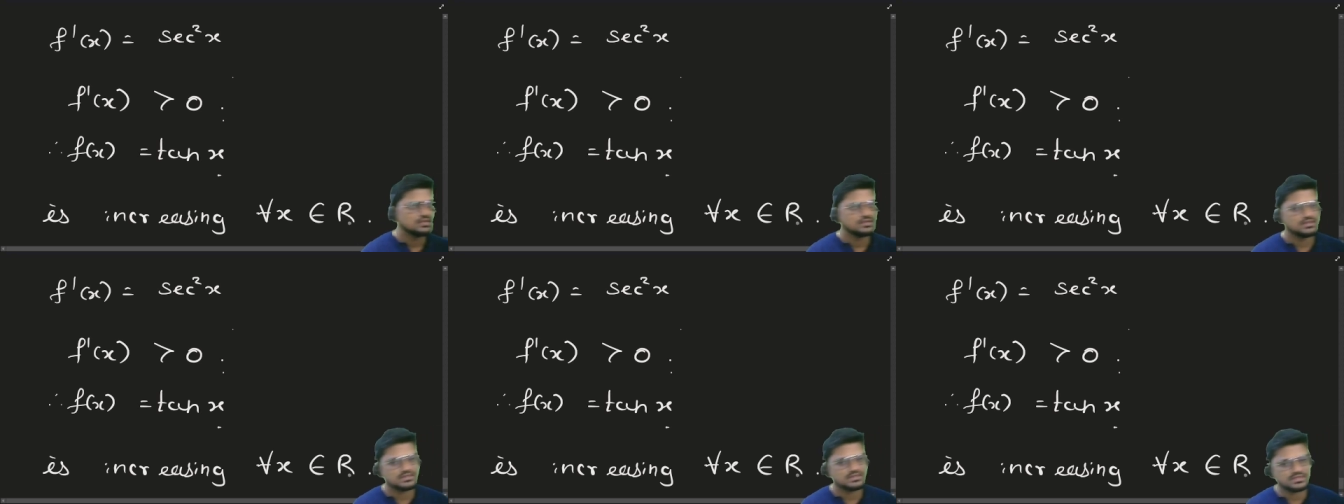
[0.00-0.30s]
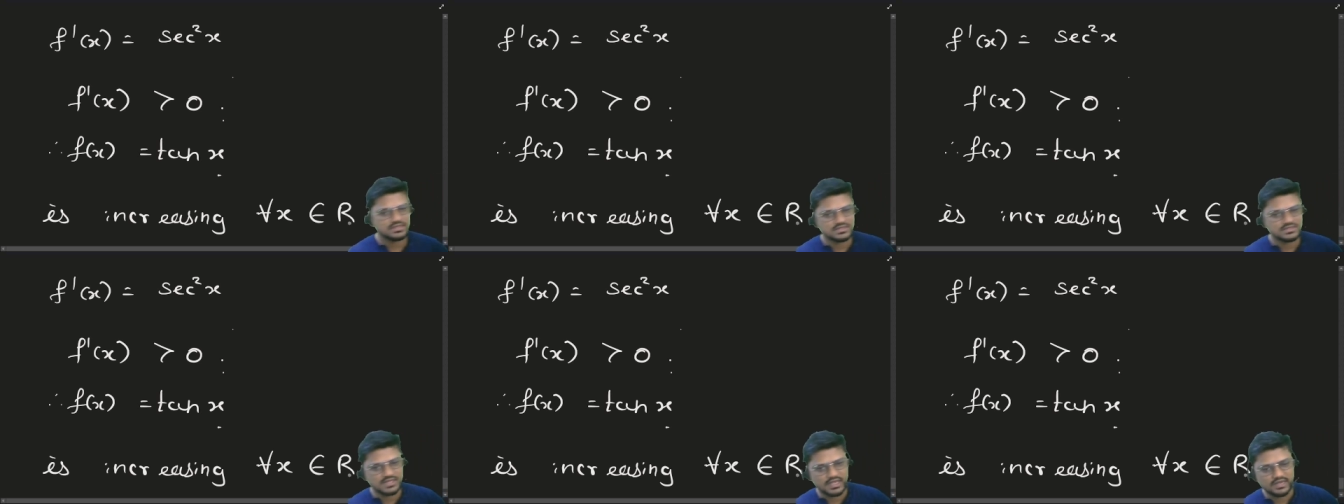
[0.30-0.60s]
This is
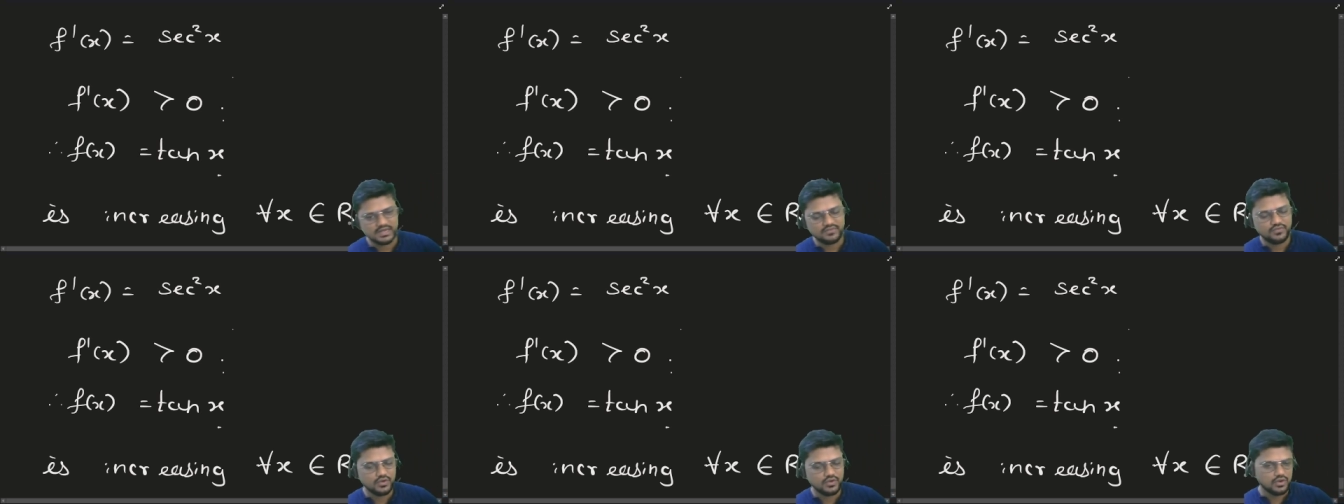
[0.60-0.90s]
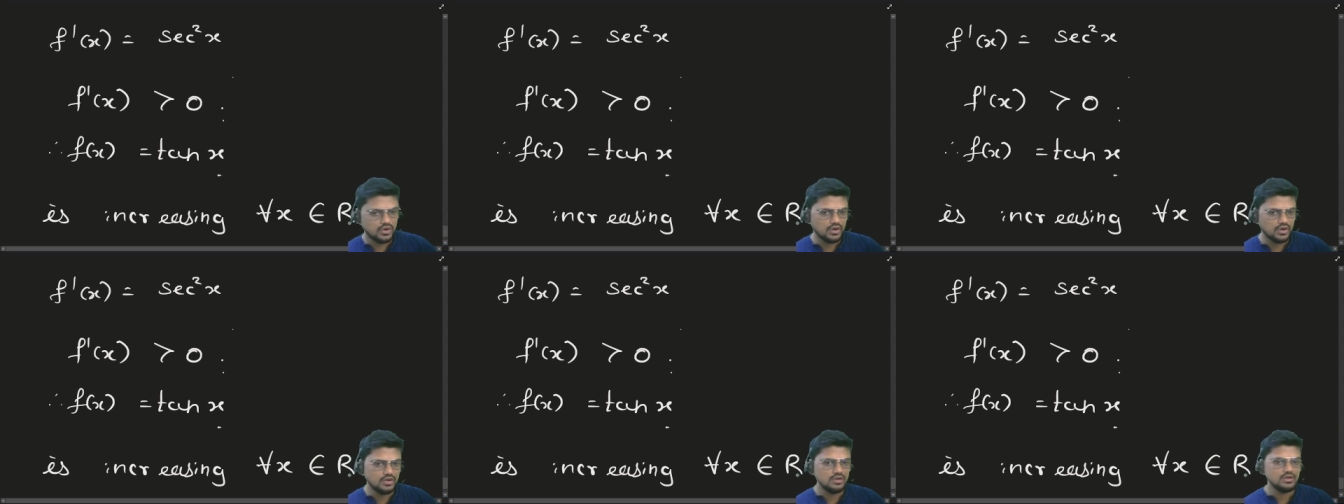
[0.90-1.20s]
a sign for
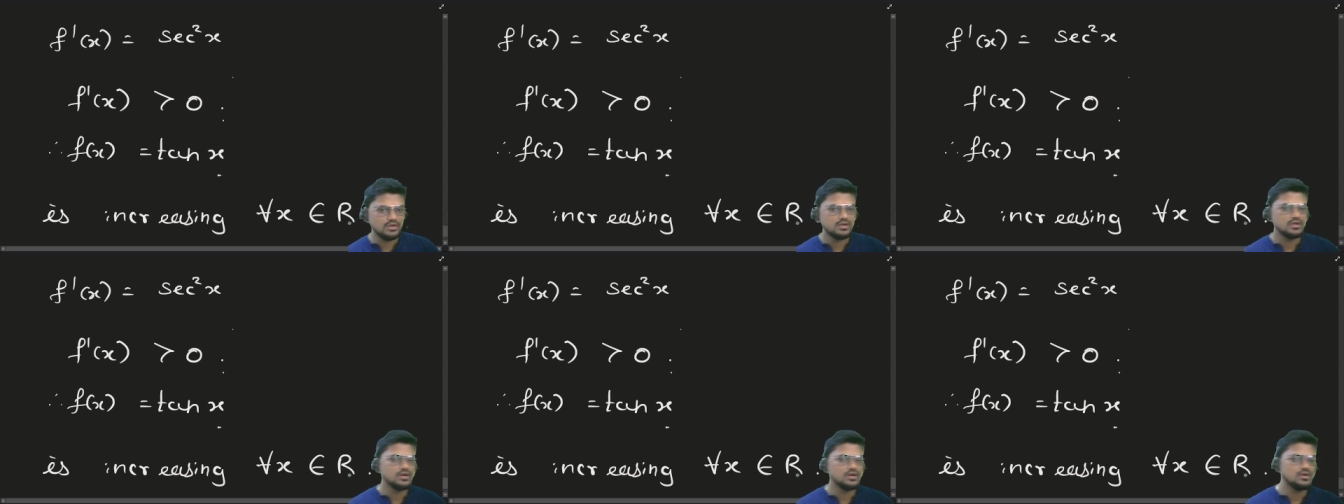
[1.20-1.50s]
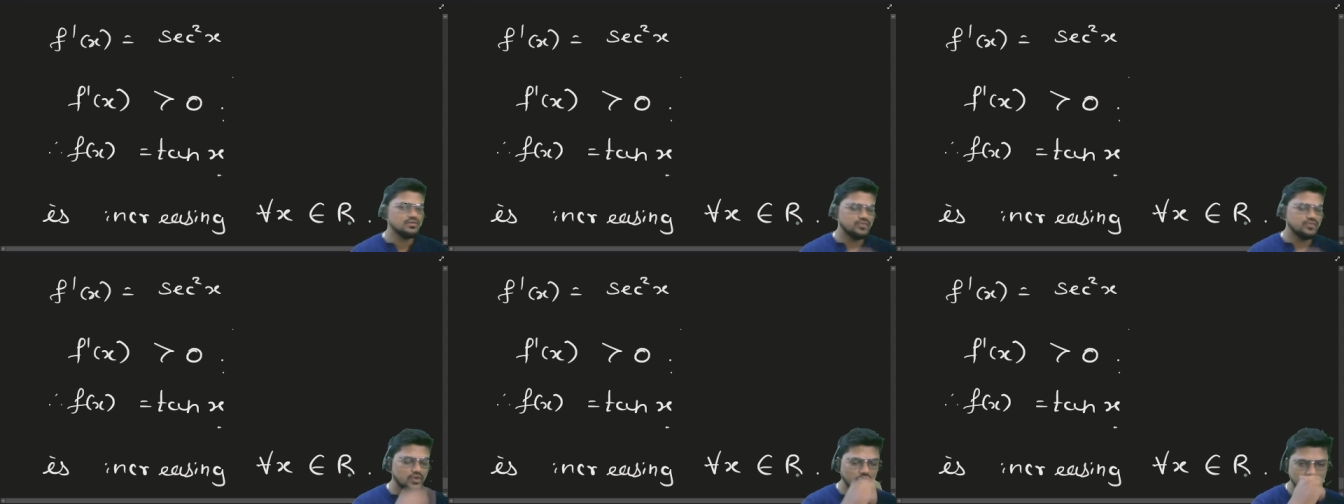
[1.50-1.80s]
all
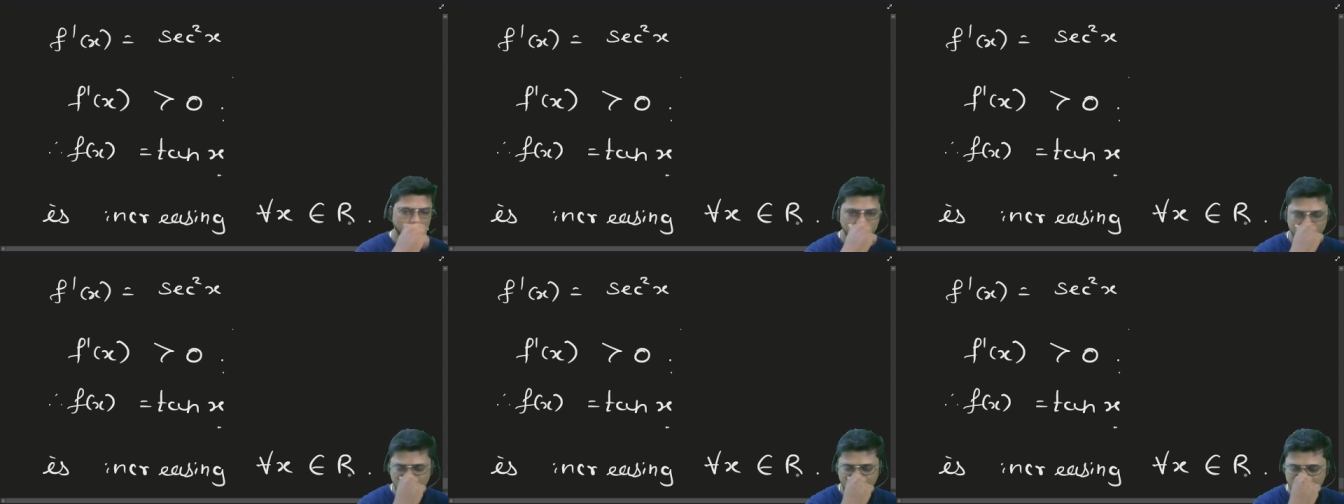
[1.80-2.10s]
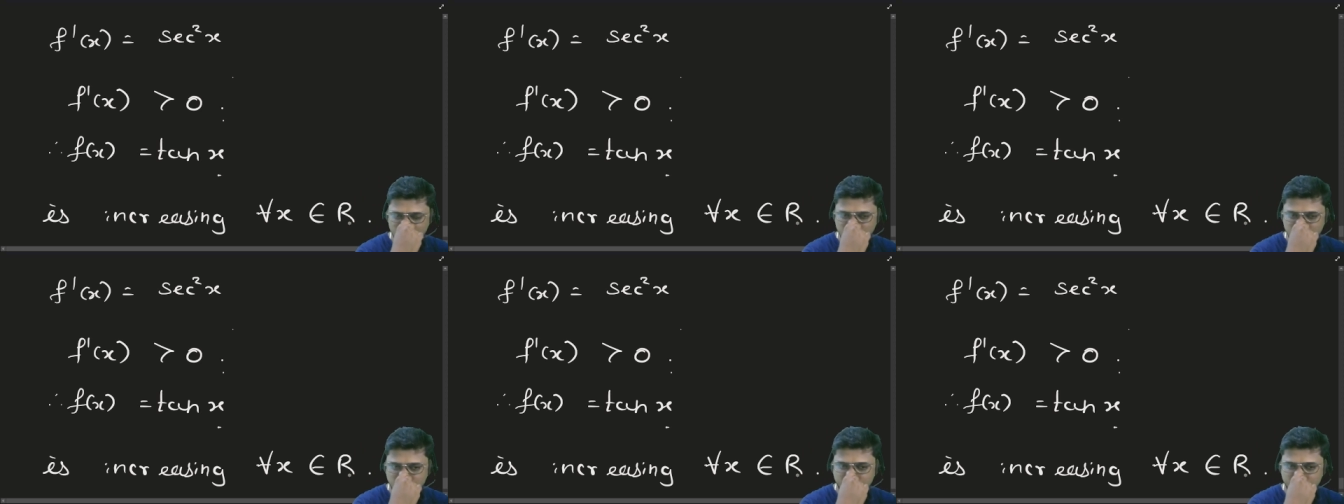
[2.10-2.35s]
values